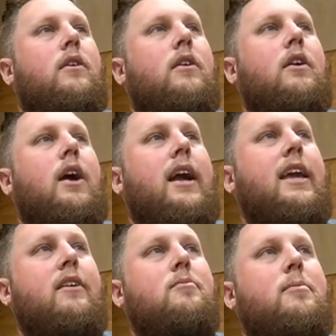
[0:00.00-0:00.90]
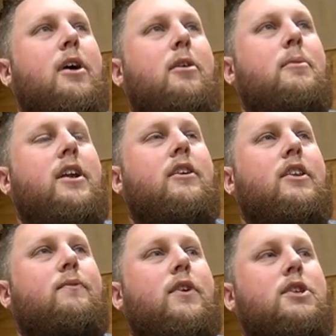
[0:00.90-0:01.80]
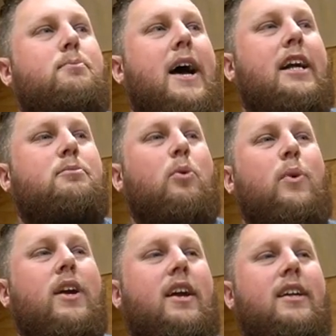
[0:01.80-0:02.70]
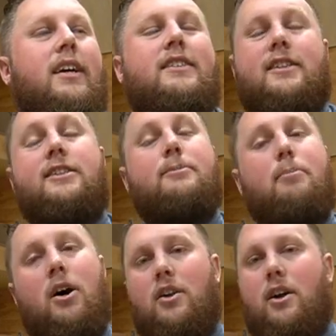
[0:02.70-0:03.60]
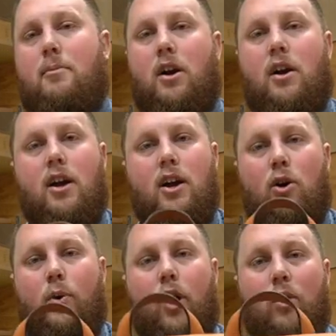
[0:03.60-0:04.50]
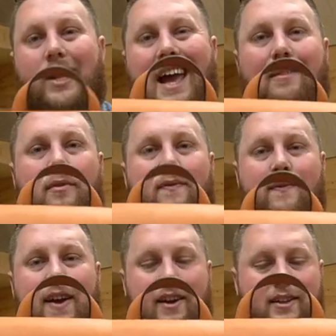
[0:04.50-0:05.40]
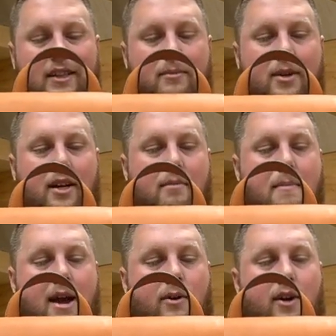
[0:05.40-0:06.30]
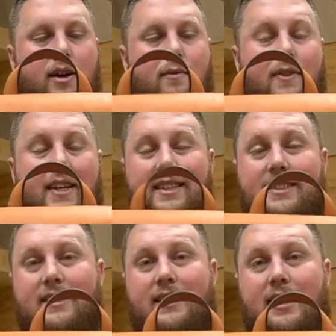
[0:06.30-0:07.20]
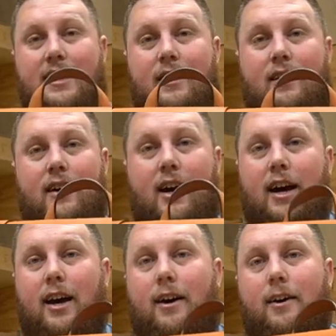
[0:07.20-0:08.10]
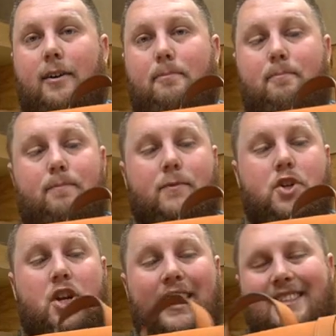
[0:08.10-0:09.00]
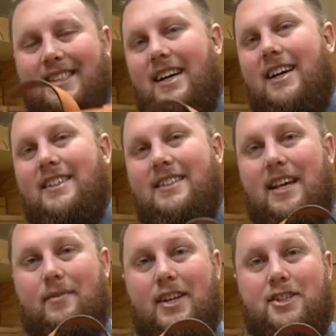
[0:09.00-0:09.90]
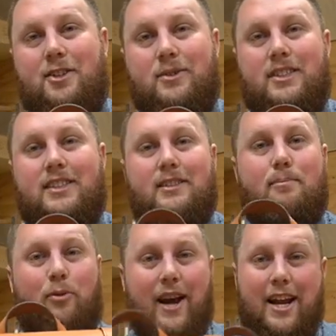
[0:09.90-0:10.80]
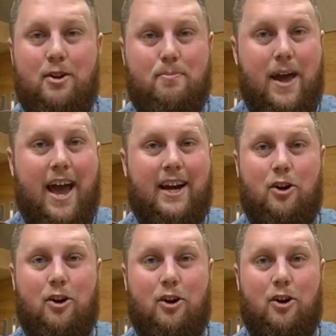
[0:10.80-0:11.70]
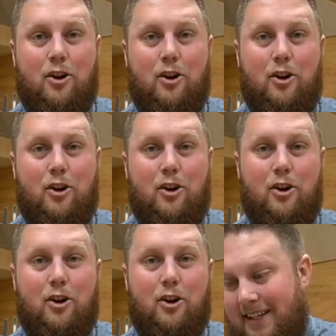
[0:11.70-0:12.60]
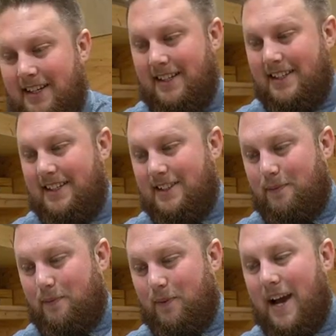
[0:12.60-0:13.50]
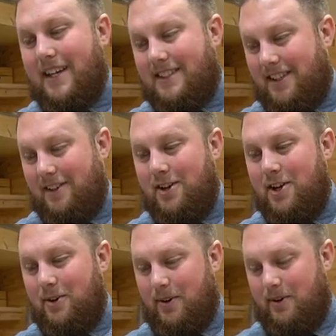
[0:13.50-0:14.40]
Okay, I can't remember how many are in the first batch, but we it, it's a small number. We only have a very limited amount of these uh, chestnut seventy-twos. This is a brand new bag. Nobody has them yet. These are fresh. They're new.